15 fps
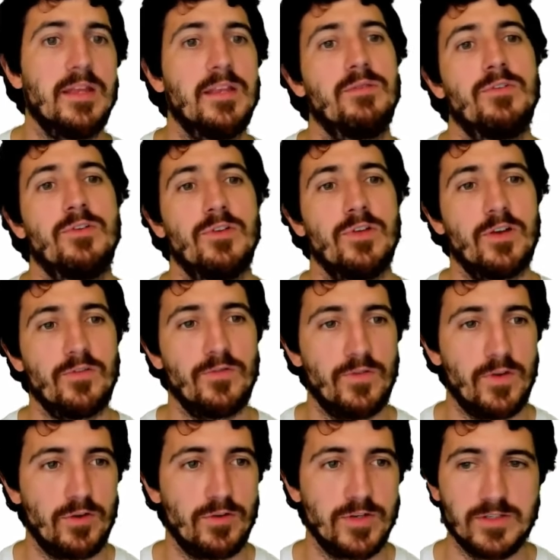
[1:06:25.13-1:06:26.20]
individually
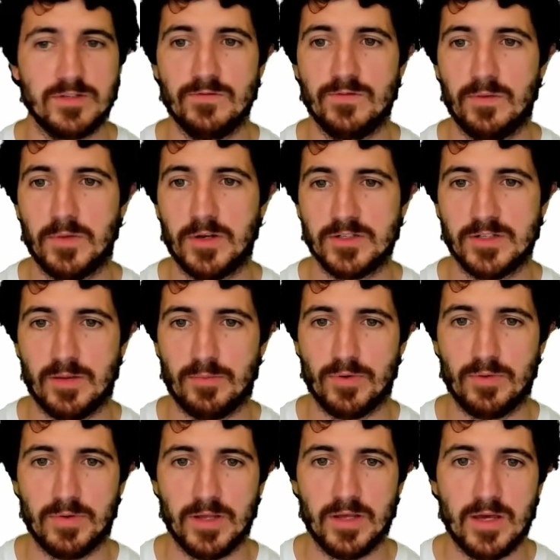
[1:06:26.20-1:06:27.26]
configured using familiar site
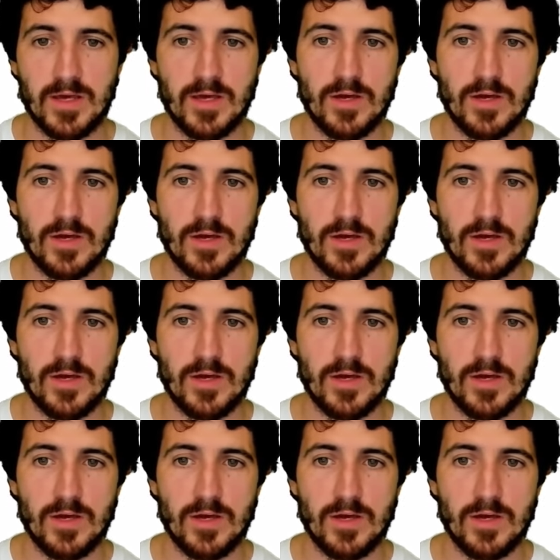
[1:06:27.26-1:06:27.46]
property.